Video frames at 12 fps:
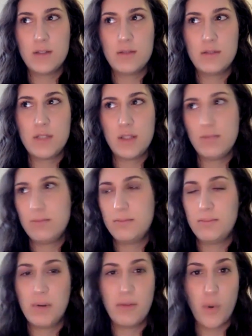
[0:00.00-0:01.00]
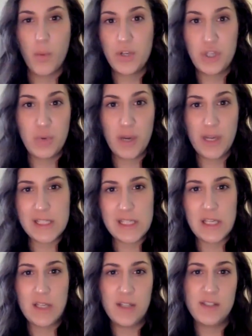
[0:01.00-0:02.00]
to put forward new
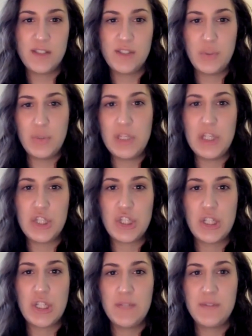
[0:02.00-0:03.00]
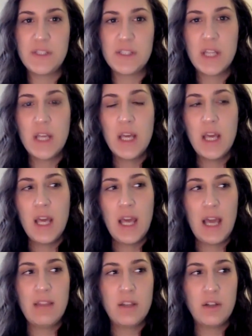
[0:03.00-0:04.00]
ideas, new initiatives,
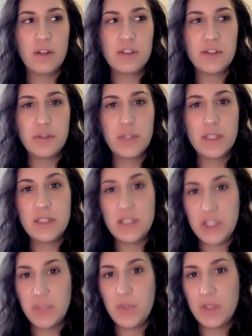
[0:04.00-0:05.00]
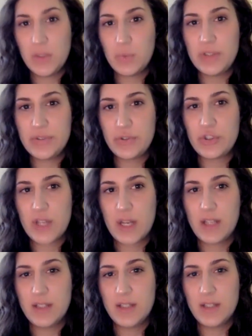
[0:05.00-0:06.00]
and then also continuing the research that
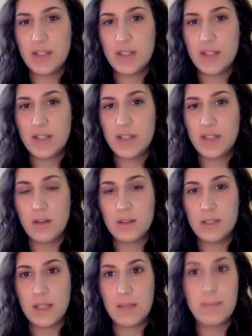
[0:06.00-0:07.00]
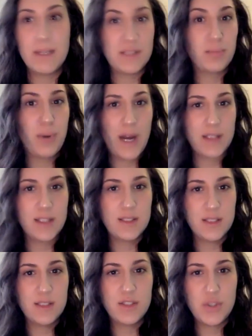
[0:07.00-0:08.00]
I started on like best
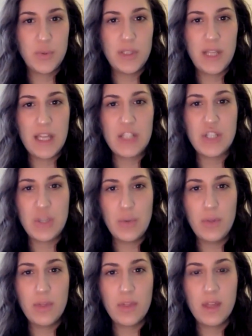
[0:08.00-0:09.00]
practices to engage youth.